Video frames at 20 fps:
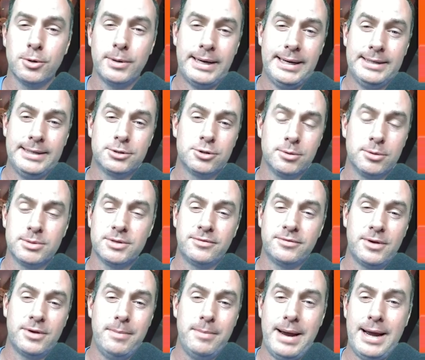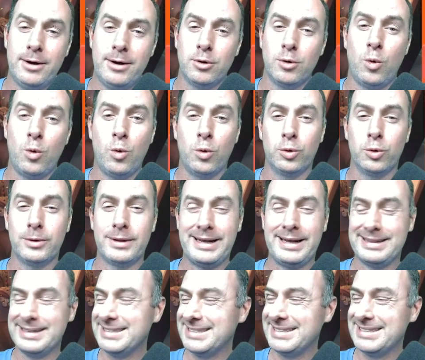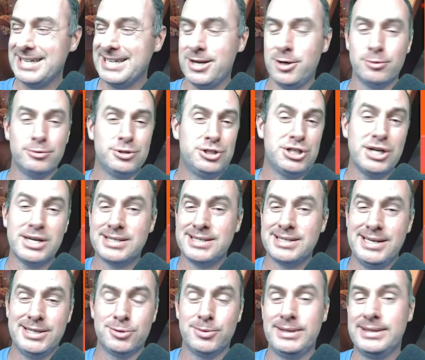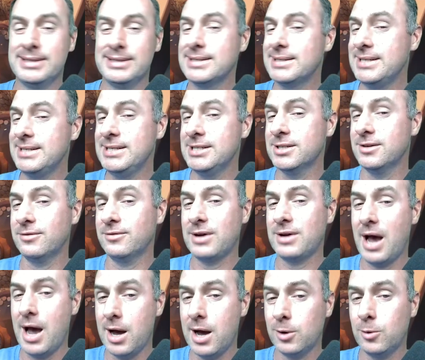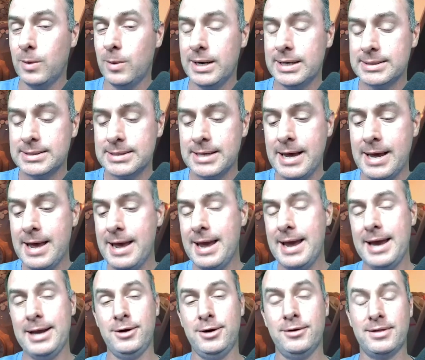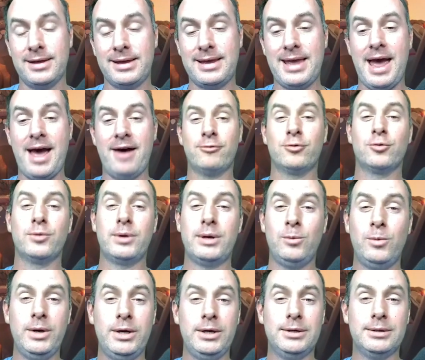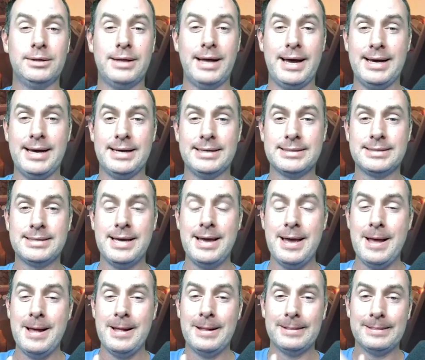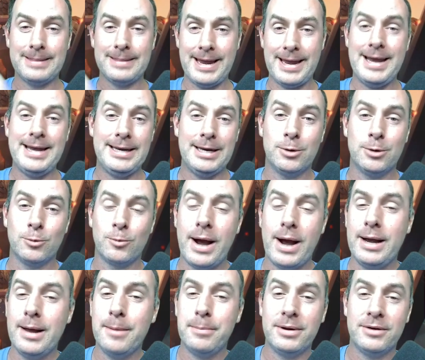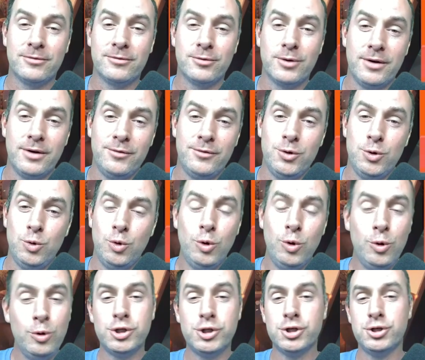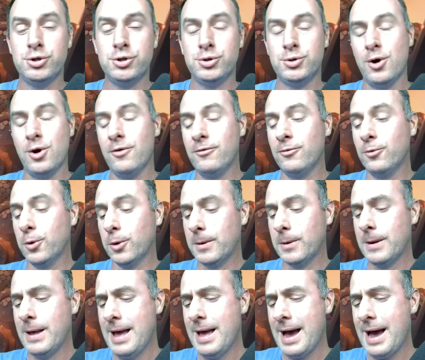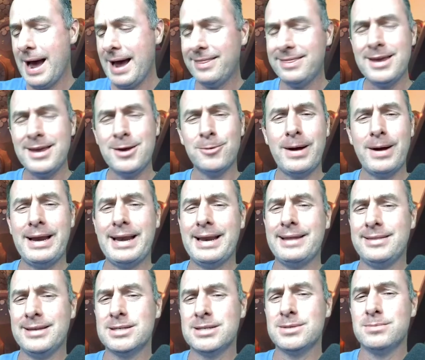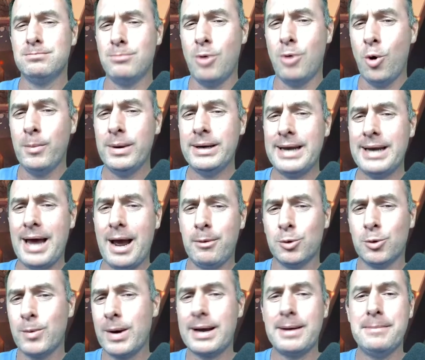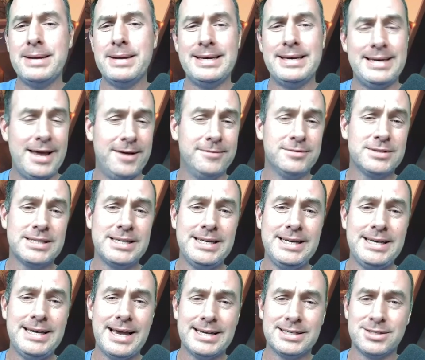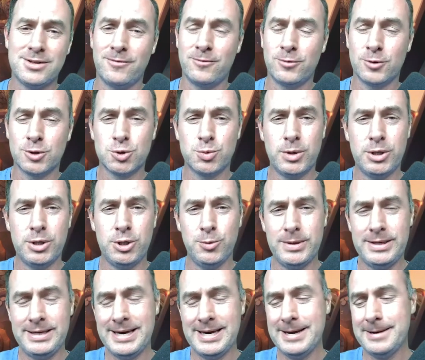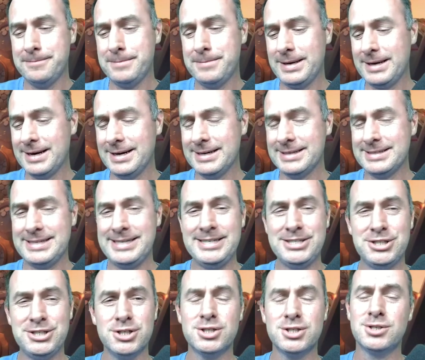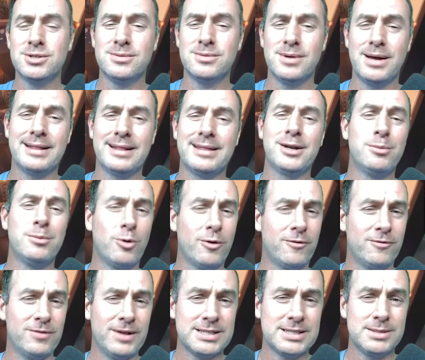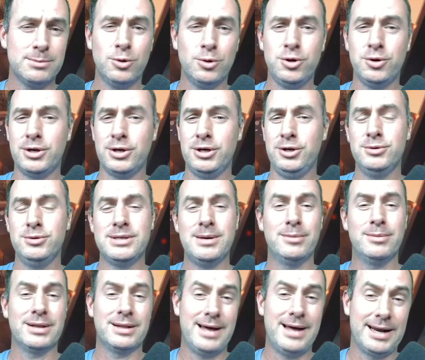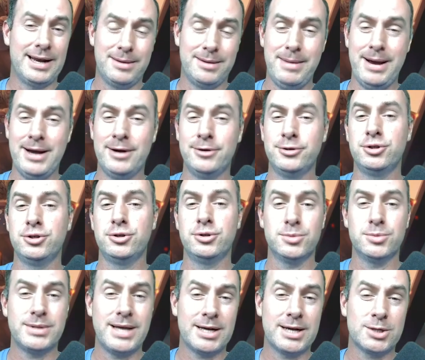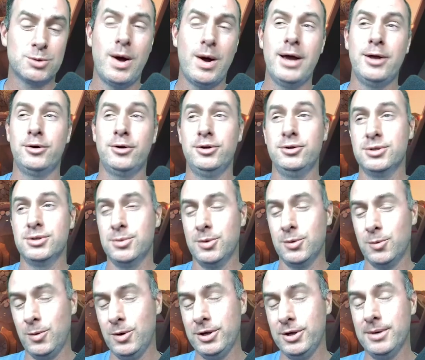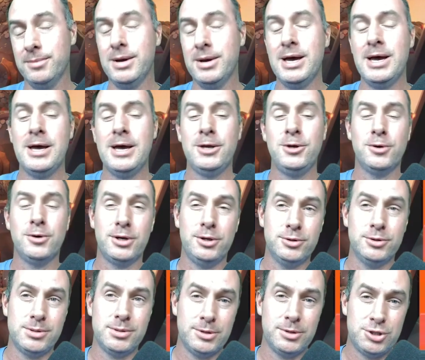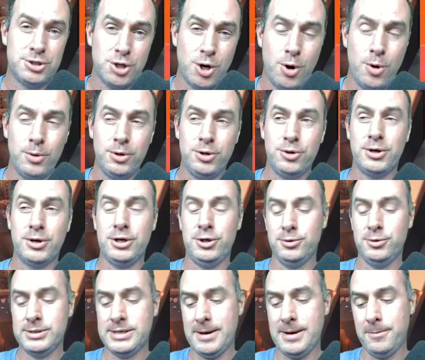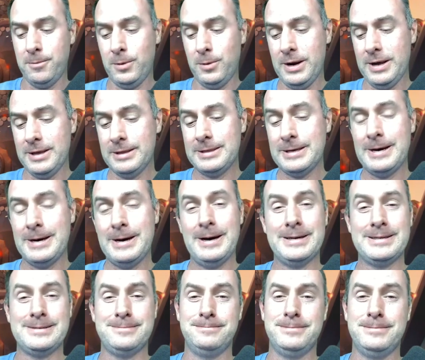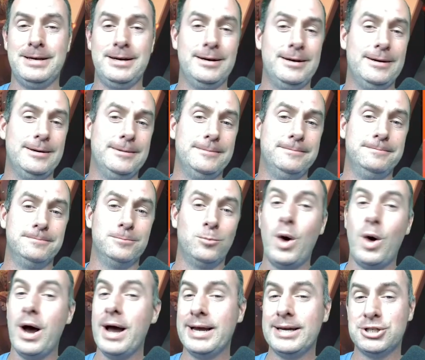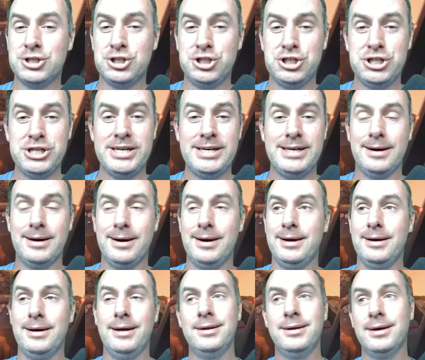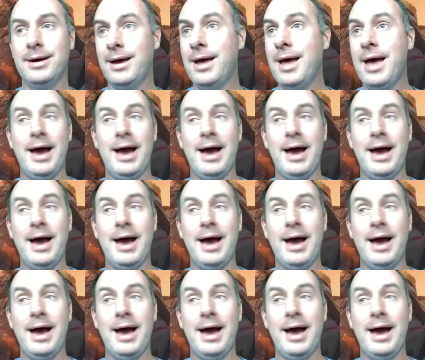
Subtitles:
her in terms of commander order. Like, let's say you're just entering the season of Conquest and the cavalry wheel has landed right up in front of you. Who should you go for? I think right at this moment, I would recommend Nevsky as the first one you would get because he's just a little more flexible. You can use him with a lot of commanders. You can use him with XY. You can use him with William. You can use him with Joan. You can use him with YSG. I